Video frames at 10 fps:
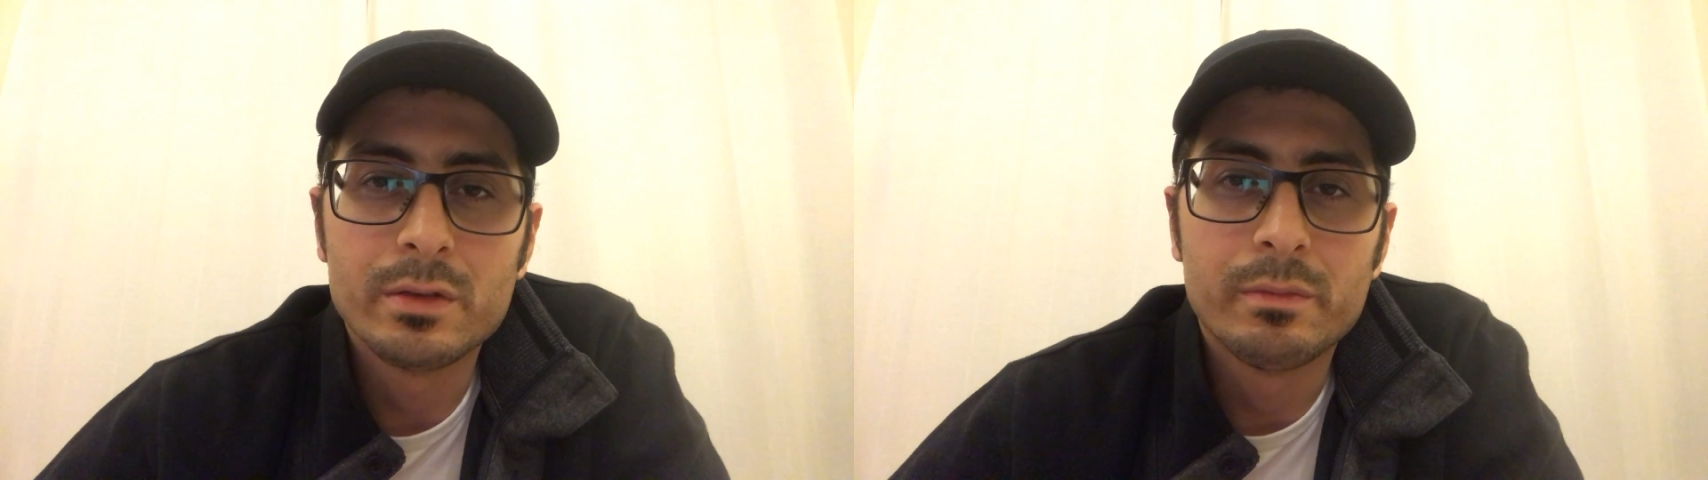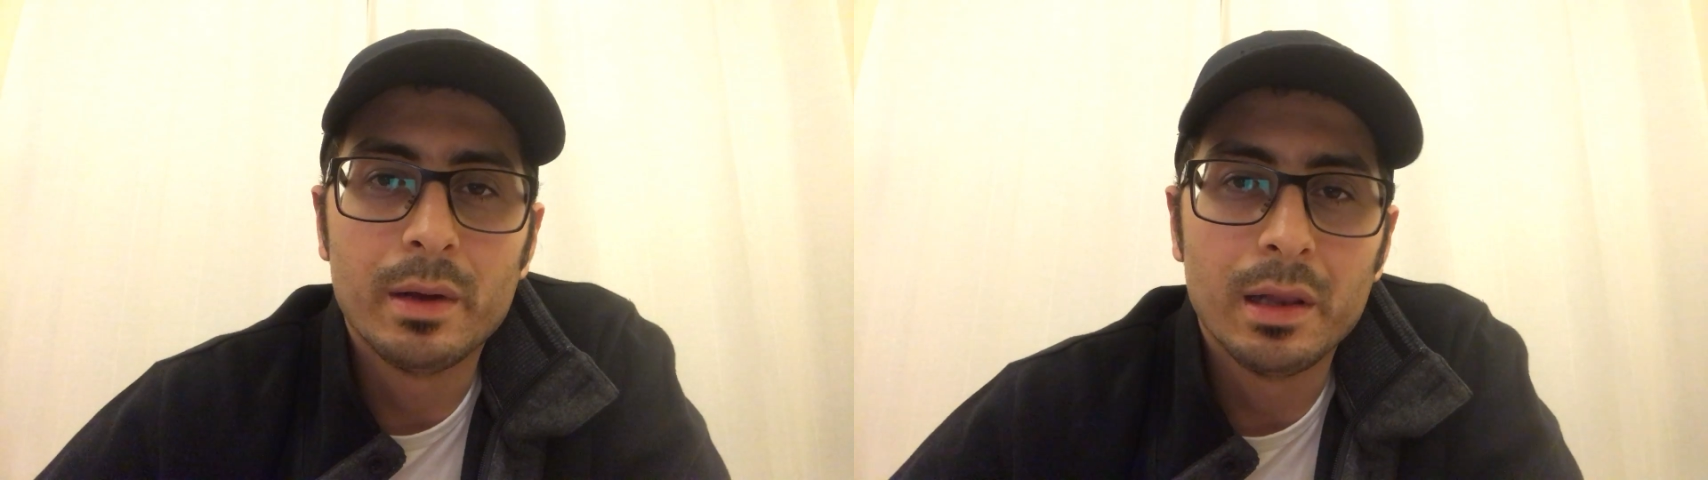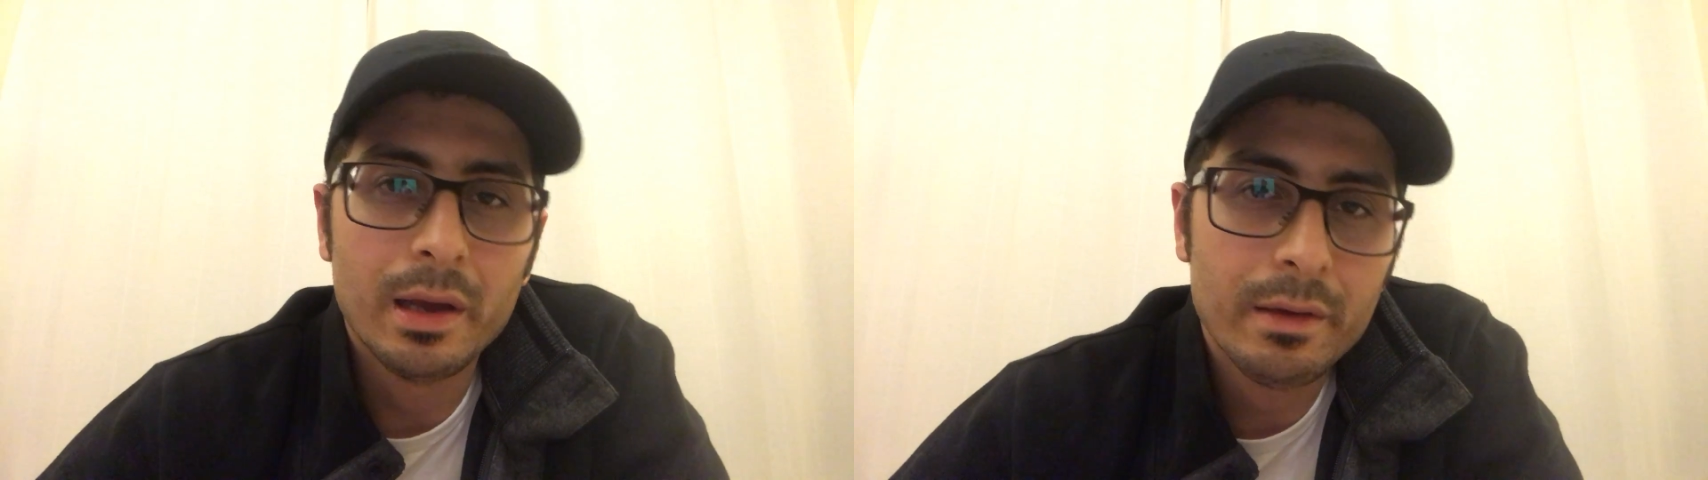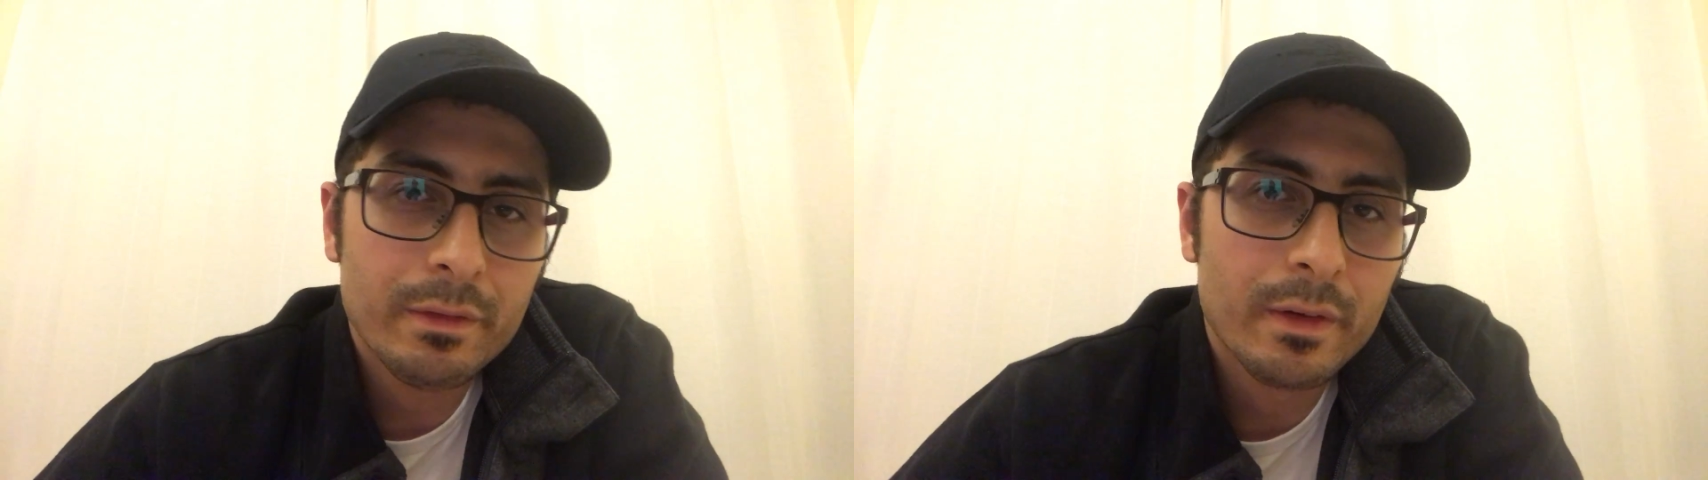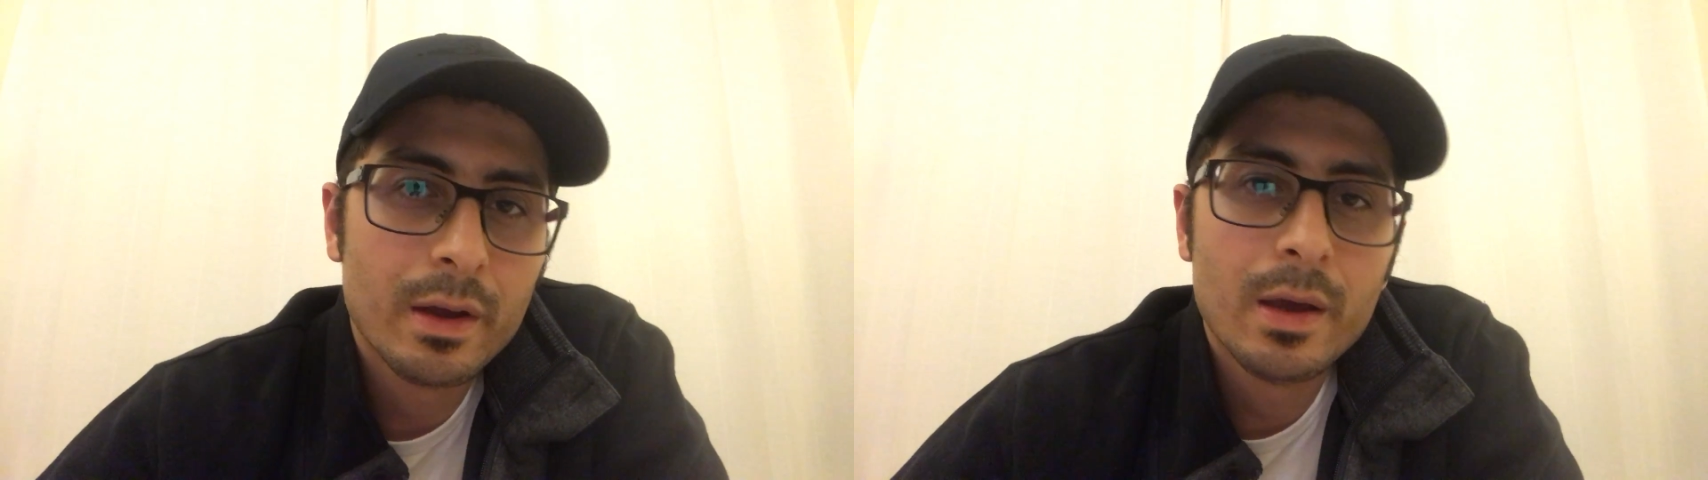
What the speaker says: of my life.